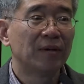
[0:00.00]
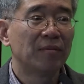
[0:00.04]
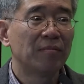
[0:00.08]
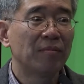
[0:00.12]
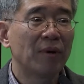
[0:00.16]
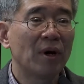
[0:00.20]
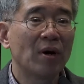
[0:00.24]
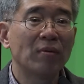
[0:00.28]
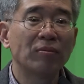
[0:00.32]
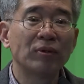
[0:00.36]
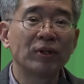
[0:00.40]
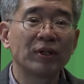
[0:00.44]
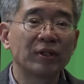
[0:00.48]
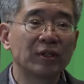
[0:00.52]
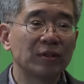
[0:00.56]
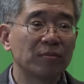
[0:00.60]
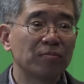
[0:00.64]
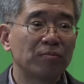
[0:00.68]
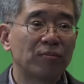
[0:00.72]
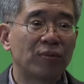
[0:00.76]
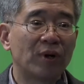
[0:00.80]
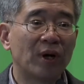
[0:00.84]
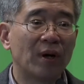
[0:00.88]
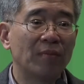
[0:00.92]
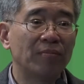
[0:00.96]
public
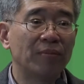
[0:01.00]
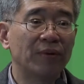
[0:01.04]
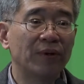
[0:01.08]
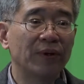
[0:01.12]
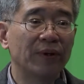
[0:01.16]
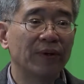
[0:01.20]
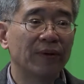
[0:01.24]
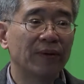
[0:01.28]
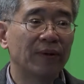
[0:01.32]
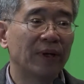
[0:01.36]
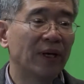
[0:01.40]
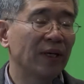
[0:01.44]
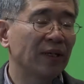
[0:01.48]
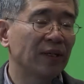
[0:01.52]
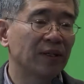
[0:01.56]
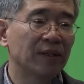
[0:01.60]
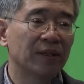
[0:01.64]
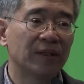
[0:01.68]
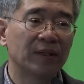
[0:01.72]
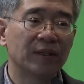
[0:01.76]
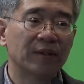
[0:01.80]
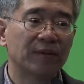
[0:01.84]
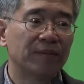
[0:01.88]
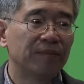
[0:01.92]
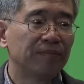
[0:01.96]
good property, like
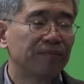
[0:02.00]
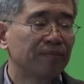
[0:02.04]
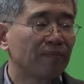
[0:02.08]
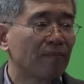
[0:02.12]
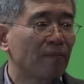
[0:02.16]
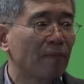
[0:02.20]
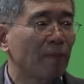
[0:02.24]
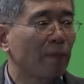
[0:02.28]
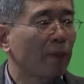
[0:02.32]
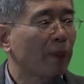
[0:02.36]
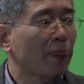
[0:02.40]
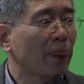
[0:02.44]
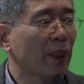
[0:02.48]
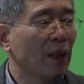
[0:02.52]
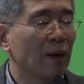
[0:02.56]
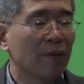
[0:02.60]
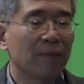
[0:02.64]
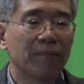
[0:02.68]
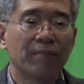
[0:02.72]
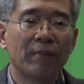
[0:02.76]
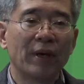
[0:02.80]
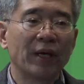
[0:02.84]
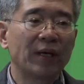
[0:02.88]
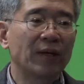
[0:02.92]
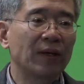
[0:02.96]

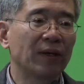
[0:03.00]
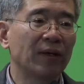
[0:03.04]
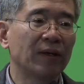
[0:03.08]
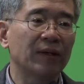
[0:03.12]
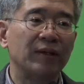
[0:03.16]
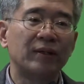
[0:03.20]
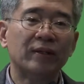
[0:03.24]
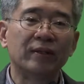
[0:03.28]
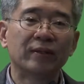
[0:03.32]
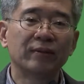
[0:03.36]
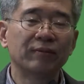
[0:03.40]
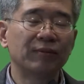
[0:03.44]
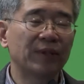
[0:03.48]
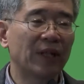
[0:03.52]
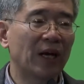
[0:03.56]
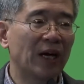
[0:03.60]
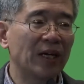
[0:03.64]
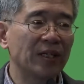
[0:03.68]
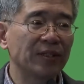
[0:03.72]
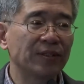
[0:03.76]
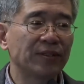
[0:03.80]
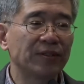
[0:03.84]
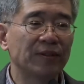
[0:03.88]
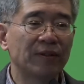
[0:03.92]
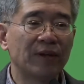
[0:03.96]
making a
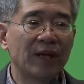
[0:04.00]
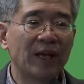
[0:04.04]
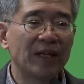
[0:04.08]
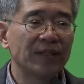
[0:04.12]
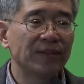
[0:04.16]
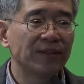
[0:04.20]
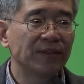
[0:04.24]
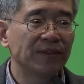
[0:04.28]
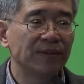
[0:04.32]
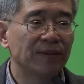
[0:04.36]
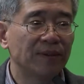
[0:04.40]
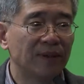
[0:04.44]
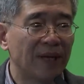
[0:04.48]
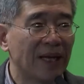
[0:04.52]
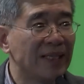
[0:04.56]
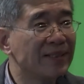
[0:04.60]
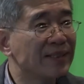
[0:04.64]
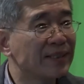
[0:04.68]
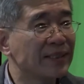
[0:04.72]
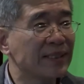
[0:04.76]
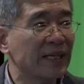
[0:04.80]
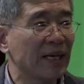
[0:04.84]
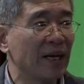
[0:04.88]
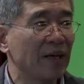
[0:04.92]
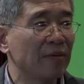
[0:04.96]
nice
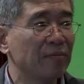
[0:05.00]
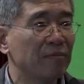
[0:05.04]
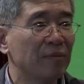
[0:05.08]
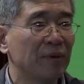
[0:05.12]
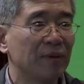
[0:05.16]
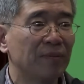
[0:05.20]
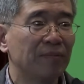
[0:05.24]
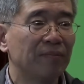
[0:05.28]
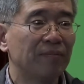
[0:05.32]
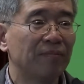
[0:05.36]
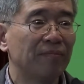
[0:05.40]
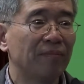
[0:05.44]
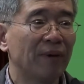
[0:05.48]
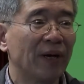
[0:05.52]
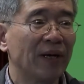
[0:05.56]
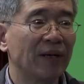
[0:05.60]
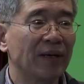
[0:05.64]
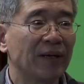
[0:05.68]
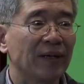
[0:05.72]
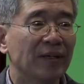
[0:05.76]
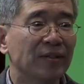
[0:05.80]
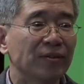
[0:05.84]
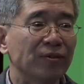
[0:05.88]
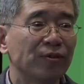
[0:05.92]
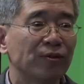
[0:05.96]
landscape by
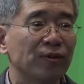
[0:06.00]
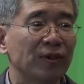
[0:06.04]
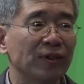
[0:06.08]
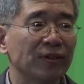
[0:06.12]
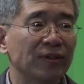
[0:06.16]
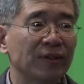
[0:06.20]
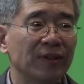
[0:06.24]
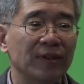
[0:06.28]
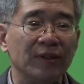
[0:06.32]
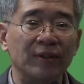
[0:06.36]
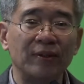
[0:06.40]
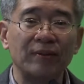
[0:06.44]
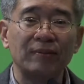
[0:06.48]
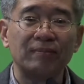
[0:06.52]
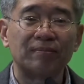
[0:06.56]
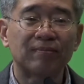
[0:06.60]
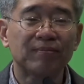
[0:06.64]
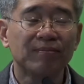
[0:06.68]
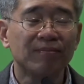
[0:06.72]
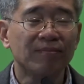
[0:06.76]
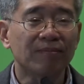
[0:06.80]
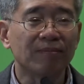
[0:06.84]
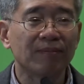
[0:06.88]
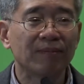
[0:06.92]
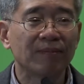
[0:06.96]
constructing
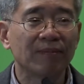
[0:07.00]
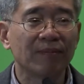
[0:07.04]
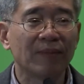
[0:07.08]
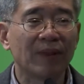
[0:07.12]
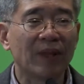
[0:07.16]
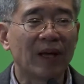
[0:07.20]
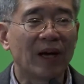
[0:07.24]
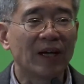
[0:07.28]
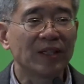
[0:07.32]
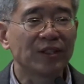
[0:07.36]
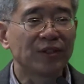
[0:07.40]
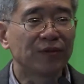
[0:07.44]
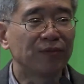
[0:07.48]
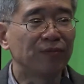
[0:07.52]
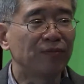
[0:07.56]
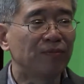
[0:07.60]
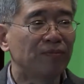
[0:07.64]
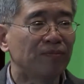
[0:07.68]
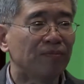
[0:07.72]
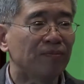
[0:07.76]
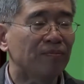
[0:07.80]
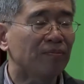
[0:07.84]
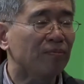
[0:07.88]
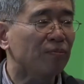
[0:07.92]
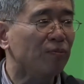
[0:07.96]
nice
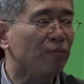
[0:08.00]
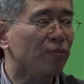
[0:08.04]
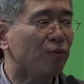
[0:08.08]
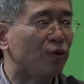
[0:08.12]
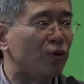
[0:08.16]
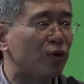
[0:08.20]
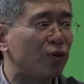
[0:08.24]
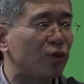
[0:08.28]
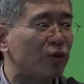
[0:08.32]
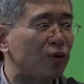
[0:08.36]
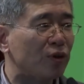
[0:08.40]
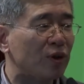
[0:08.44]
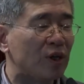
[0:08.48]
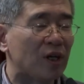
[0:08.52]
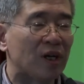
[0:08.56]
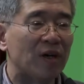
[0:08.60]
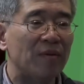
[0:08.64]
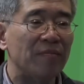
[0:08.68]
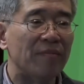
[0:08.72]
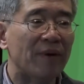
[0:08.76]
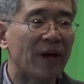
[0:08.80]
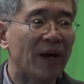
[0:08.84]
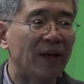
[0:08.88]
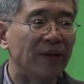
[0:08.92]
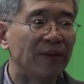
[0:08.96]
view
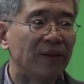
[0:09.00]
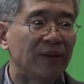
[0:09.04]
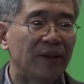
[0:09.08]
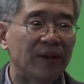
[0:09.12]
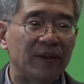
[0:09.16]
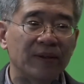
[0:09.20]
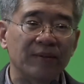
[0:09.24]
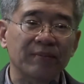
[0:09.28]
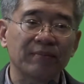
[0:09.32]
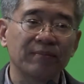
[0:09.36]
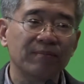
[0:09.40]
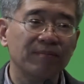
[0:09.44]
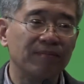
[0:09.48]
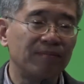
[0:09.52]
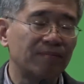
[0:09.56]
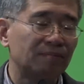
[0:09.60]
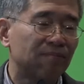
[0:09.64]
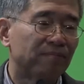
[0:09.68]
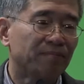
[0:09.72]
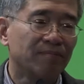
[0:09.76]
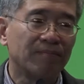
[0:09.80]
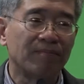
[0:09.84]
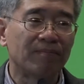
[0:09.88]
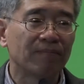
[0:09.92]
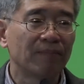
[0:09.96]
commanding
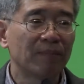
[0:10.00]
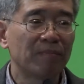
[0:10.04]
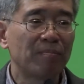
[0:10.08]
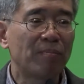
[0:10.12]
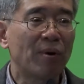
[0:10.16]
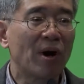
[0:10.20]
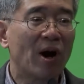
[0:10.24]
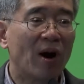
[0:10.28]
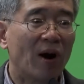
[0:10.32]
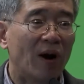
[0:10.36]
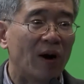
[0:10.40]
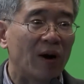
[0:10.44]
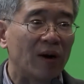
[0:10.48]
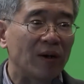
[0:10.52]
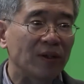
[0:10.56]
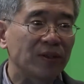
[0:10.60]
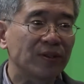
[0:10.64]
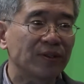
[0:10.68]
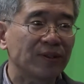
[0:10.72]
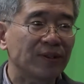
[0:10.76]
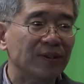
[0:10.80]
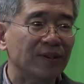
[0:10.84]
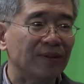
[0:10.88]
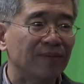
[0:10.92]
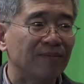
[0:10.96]

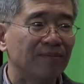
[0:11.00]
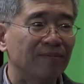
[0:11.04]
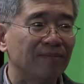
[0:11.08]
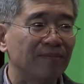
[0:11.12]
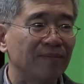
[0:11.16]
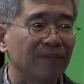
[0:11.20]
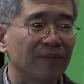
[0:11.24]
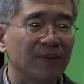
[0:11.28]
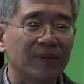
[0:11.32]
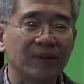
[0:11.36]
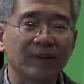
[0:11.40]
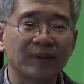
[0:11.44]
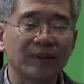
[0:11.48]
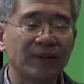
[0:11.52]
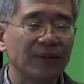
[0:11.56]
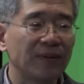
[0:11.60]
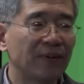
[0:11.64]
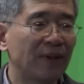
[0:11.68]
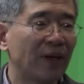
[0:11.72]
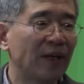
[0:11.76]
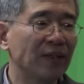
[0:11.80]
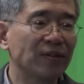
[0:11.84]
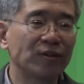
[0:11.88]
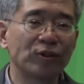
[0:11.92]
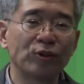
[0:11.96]
parks. It
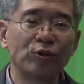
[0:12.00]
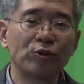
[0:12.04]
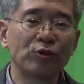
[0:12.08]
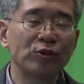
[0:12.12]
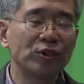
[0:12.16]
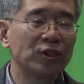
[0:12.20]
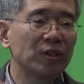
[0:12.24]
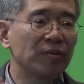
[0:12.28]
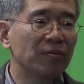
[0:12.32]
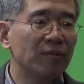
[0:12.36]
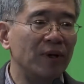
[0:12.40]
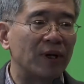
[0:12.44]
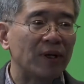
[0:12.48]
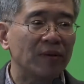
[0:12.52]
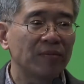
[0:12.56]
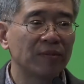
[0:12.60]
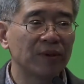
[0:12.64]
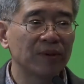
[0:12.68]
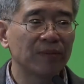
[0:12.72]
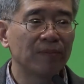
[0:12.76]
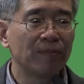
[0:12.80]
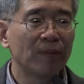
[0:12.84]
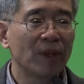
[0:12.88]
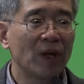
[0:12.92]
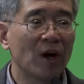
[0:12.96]
takes a huge
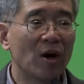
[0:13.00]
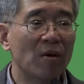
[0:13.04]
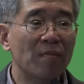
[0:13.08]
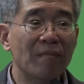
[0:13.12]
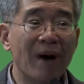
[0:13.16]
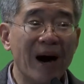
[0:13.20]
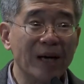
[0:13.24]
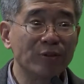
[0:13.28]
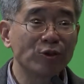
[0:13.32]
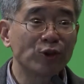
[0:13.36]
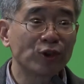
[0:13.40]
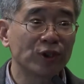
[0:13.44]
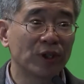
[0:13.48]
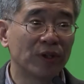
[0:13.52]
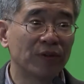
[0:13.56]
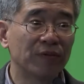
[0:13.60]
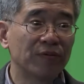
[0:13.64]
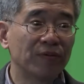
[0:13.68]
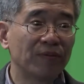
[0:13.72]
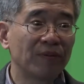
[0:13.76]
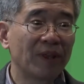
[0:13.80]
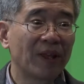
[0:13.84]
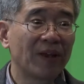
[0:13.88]
amount of